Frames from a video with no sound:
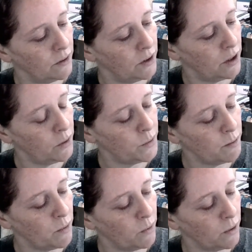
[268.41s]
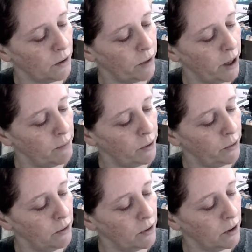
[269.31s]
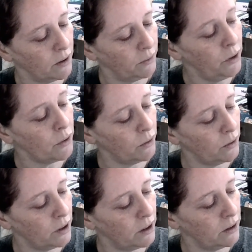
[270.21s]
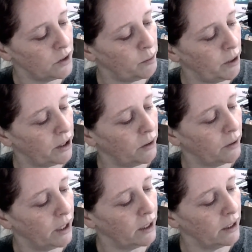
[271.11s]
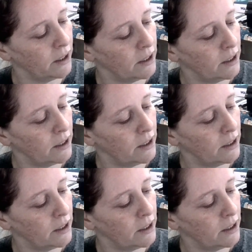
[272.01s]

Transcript: KnowsMore, Rainbow Unicorn, Geppetto, and